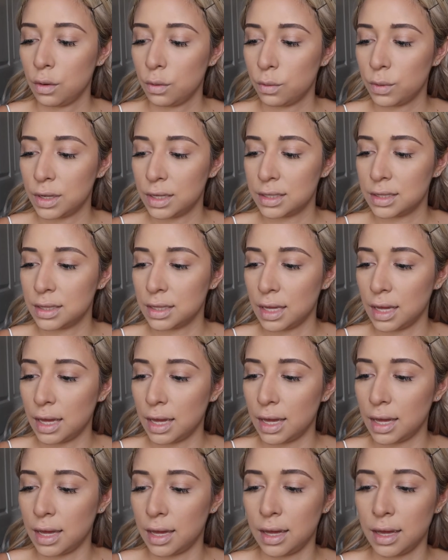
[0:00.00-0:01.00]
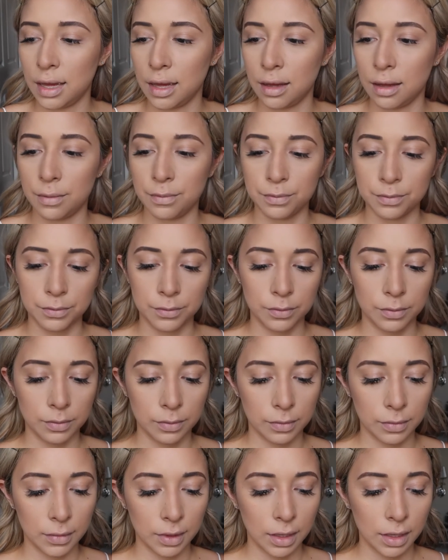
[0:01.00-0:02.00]
with a
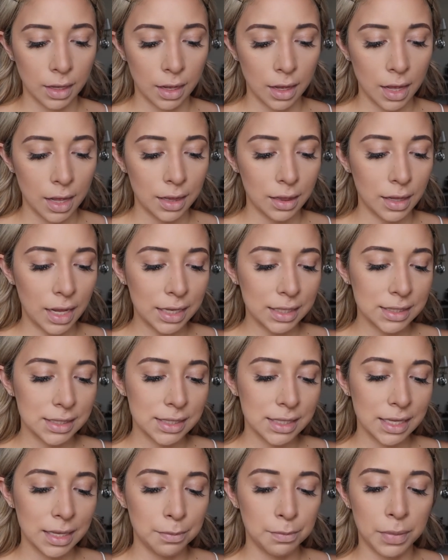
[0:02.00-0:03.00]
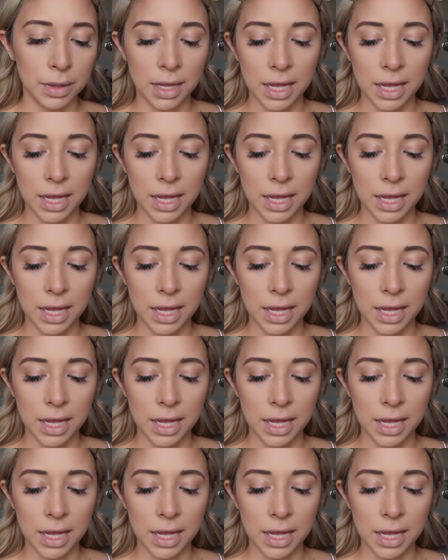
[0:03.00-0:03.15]
Luxie